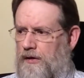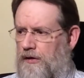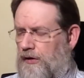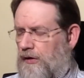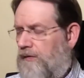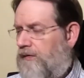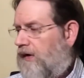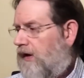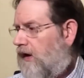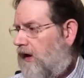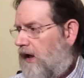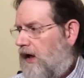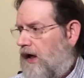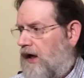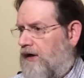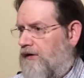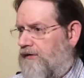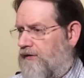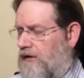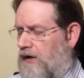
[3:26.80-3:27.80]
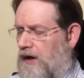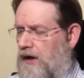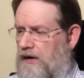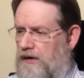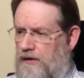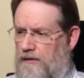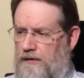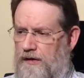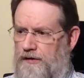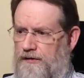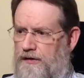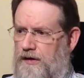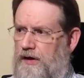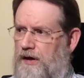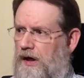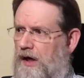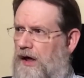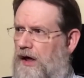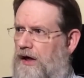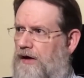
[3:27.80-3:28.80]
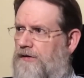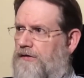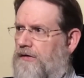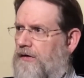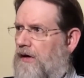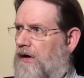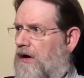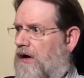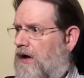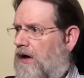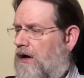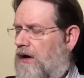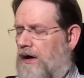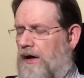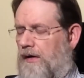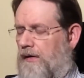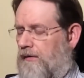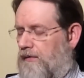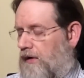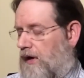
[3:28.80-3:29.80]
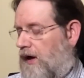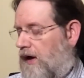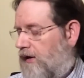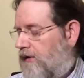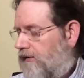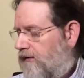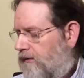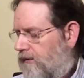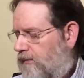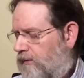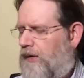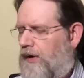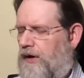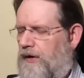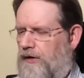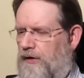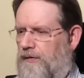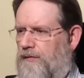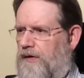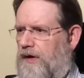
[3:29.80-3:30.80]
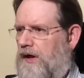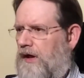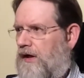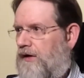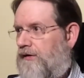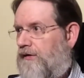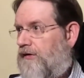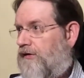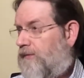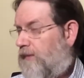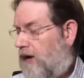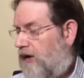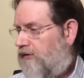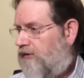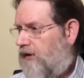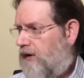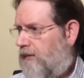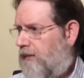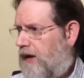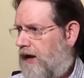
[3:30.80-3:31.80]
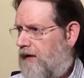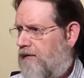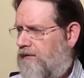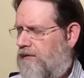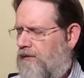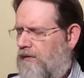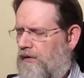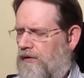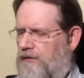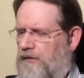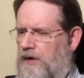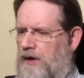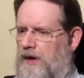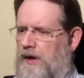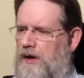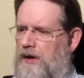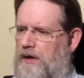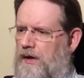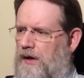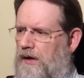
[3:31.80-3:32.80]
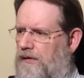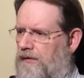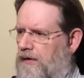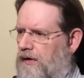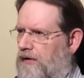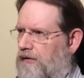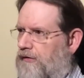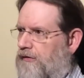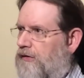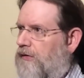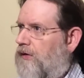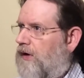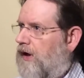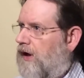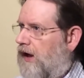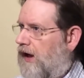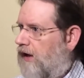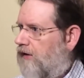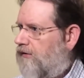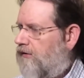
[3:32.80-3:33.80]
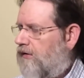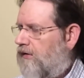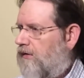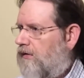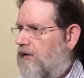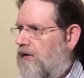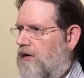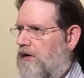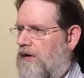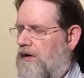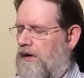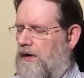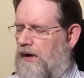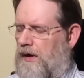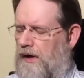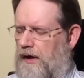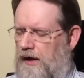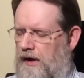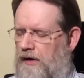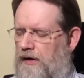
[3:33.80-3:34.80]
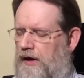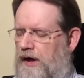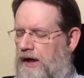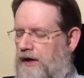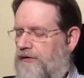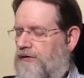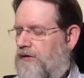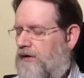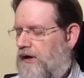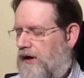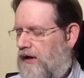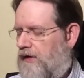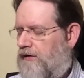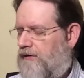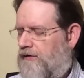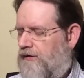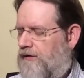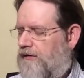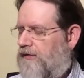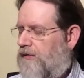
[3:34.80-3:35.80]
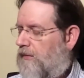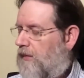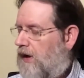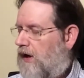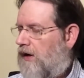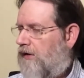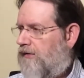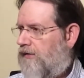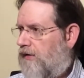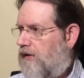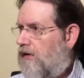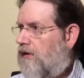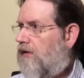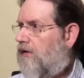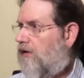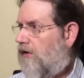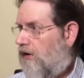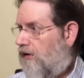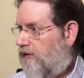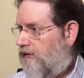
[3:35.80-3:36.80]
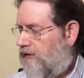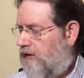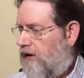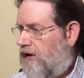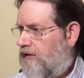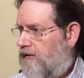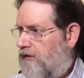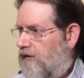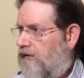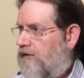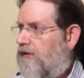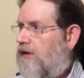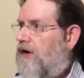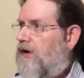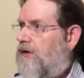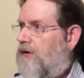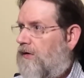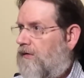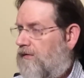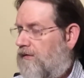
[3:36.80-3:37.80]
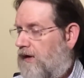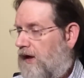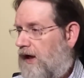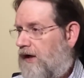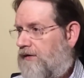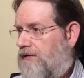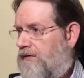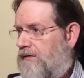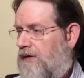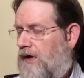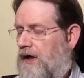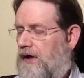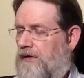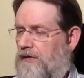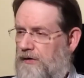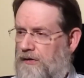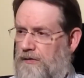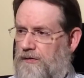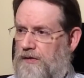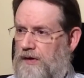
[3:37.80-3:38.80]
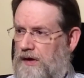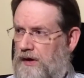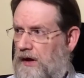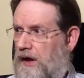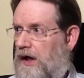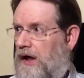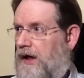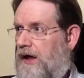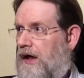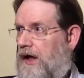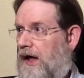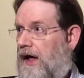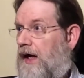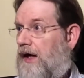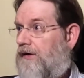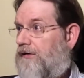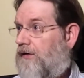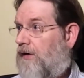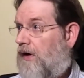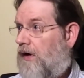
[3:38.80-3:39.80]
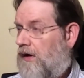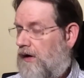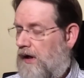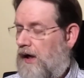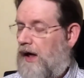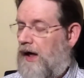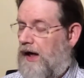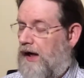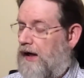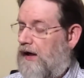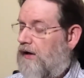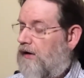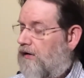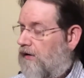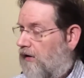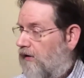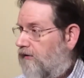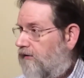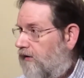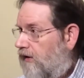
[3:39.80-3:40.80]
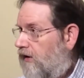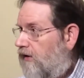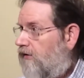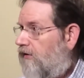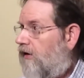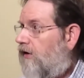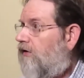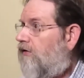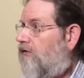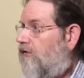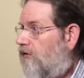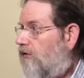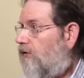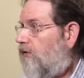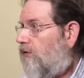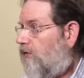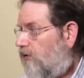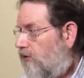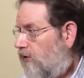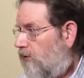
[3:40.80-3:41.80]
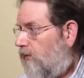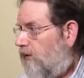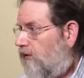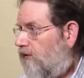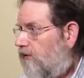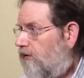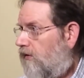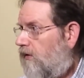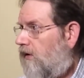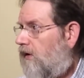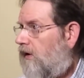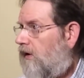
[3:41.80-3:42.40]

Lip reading: UV lights and UVC lights but UV is especially bad for us. There are two international agencies that monitor carcinogens who've classified UV light as a carcinogen to humans.